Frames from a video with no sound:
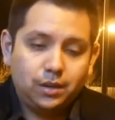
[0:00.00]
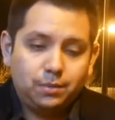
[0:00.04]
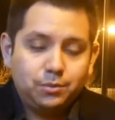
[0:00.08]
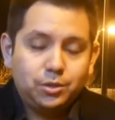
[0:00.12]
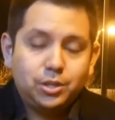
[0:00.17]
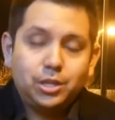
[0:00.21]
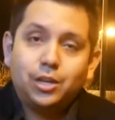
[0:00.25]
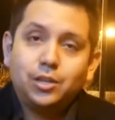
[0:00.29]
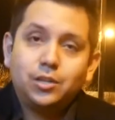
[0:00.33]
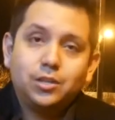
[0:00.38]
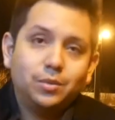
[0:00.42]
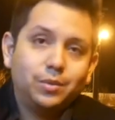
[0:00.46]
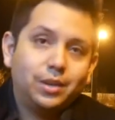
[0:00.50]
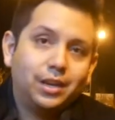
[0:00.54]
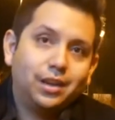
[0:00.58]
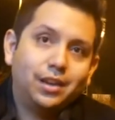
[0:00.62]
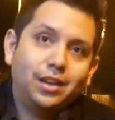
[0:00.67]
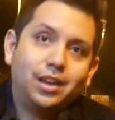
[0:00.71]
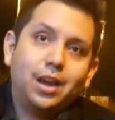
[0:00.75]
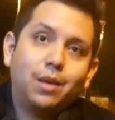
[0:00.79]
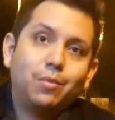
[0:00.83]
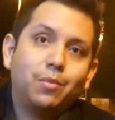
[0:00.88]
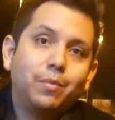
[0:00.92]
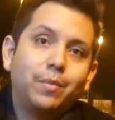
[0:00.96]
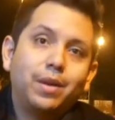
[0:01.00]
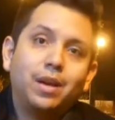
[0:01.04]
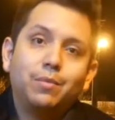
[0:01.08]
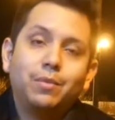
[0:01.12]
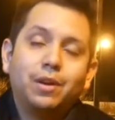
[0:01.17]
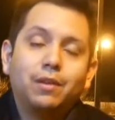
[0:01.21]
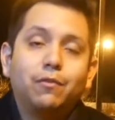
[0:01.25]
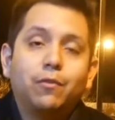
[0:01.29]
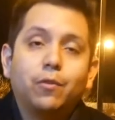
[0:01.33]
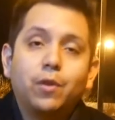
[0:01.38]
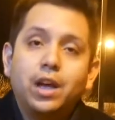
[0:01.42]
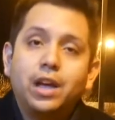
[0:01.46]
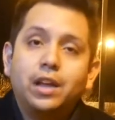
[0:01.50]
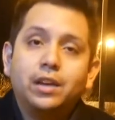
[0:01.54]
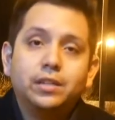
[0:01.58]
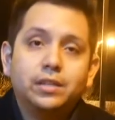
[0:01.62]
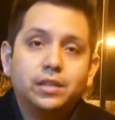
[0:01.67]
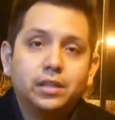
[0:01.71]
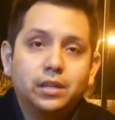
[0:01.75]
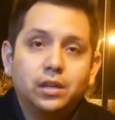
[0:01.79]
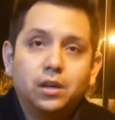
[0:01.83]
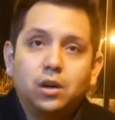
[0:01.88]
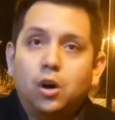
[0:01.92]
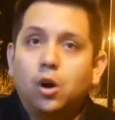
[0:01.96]
shout out to my cameraman, my friend,
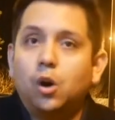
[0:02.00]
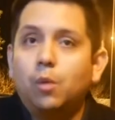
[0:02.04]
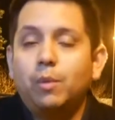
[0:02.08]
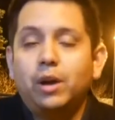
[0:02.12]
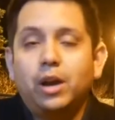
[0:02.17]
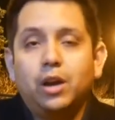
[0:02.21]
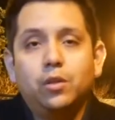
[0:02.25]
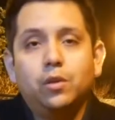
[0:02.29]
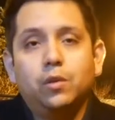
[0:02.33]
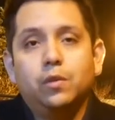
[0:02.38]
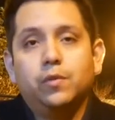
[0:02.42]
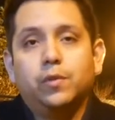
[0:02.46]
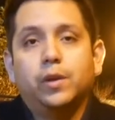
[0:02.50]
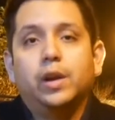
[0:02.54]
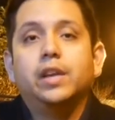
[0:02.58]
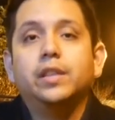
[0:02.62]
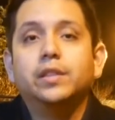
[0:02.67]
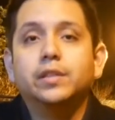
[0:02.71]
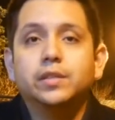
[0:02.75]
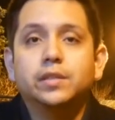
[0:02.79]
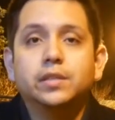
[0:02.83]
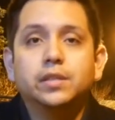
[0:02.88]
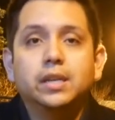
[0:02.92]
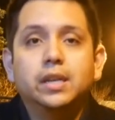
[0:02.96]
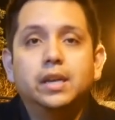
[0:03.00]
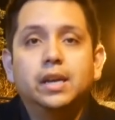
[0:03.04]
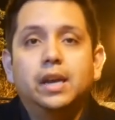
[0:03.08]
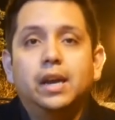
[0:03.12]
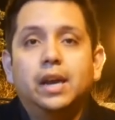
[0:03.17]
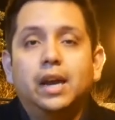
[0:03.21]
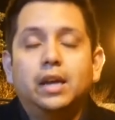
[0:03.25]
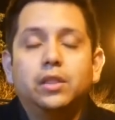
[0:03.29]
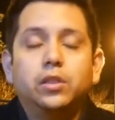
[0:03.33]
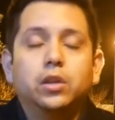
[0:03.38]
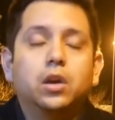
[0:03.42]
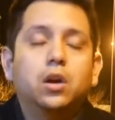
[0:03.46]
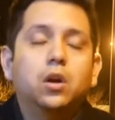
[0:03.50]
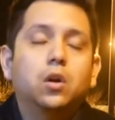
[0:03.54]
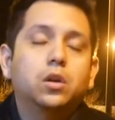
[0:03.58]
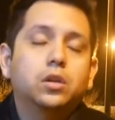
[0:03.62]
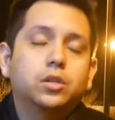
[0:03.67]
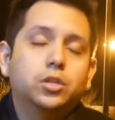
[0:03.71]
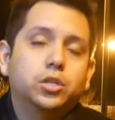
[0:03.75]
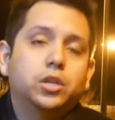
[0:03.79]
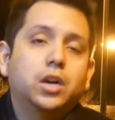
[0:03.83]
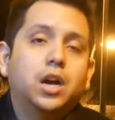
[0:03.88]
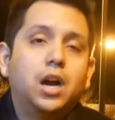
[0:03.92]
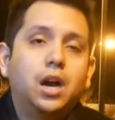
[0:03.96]
all my other friends at the
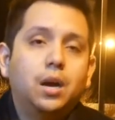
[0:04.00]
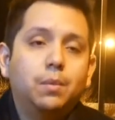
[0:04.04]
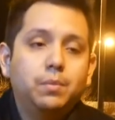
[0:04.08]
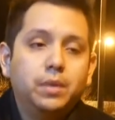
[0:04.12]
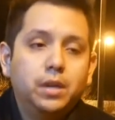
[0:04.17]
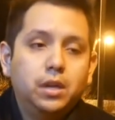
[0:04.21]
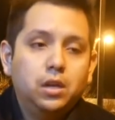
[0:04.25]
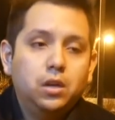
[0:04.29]
card shop